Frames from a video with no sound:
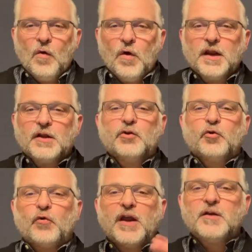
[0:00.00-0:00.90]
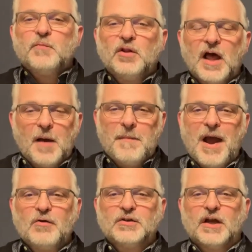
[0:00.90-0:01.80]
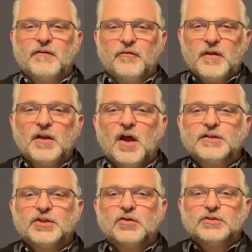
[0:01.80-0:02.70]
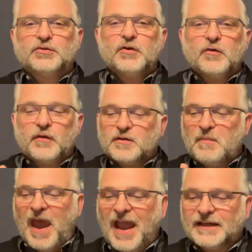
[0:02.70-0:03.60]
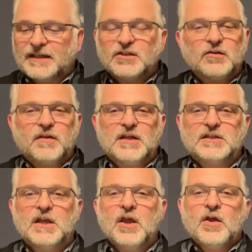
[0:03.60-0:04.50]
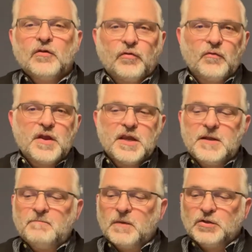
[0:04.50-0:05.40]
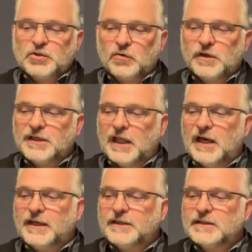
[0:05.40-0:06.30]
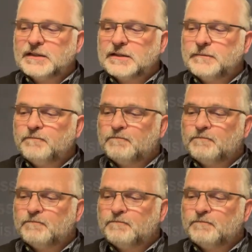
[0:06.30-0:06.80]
what incredible amount of theological truth is packed into these three short lines.